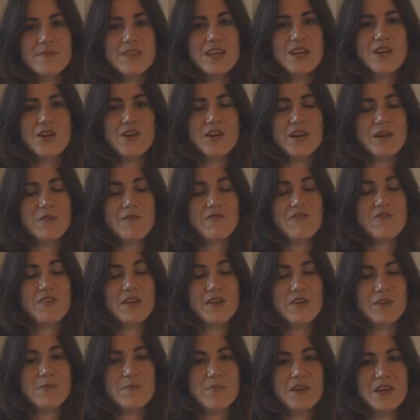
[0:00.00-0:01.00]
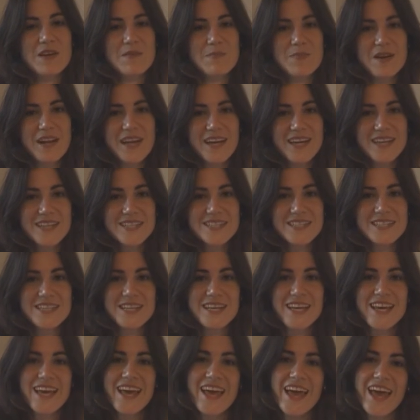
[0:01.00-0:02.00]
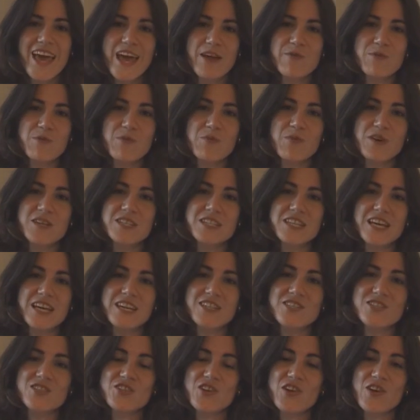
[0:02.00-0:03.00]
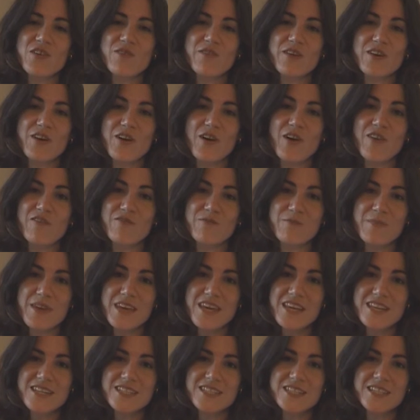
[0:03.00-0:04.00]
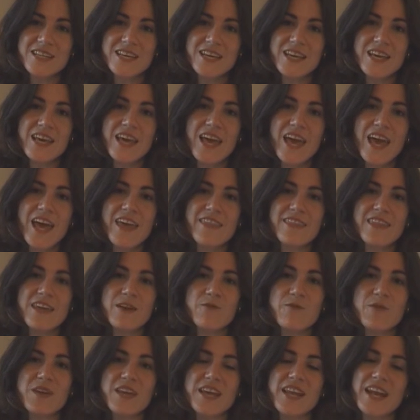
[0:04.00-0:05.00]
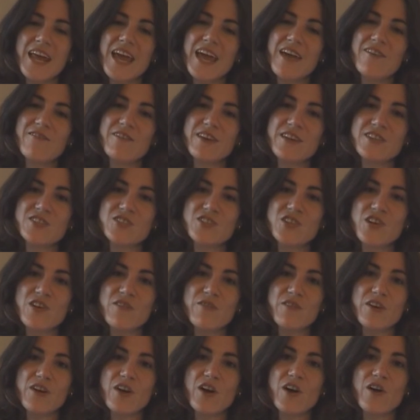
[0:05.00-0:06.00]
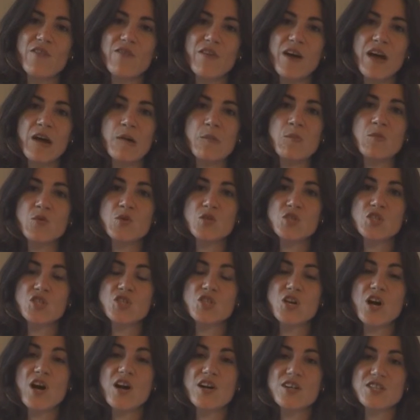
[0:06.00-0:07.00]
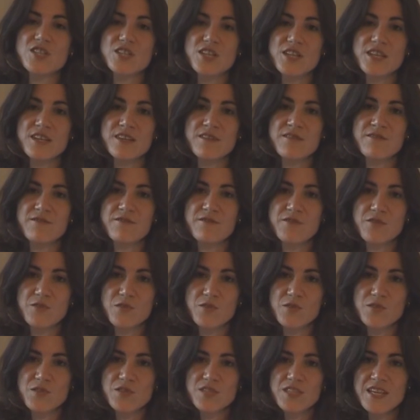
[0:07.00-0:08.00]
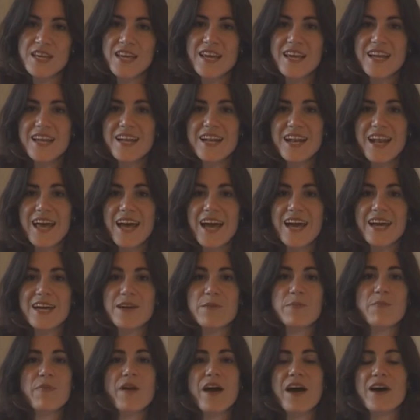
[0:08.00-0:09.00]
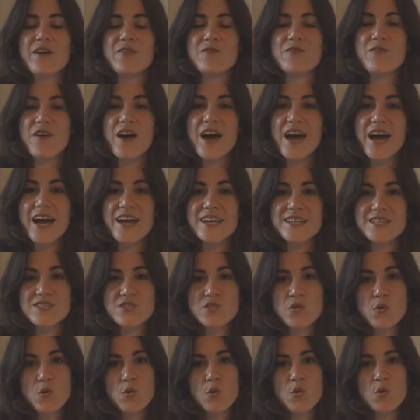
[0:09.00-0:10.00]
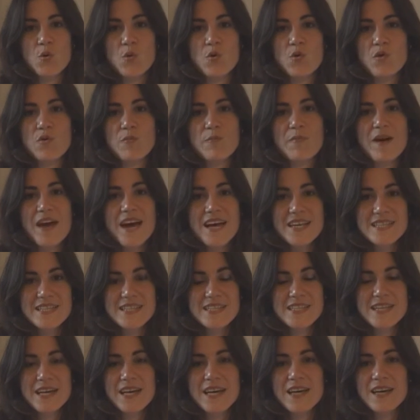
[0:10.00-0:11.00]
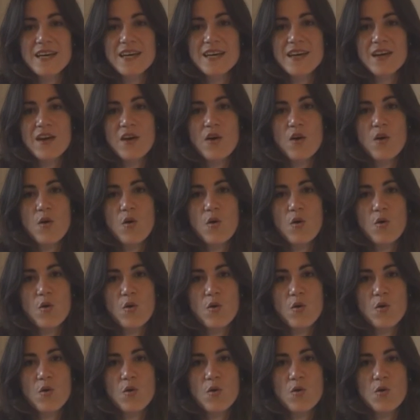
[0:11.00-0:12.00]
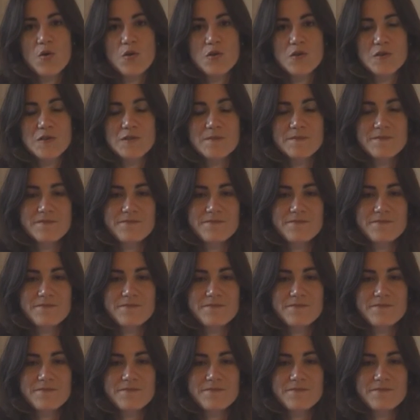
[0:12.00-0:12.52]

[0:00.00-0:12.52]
not a very big plate, and we want a serving of meat, and then we can have a serving of our more starchy foods like brown rice or pasta or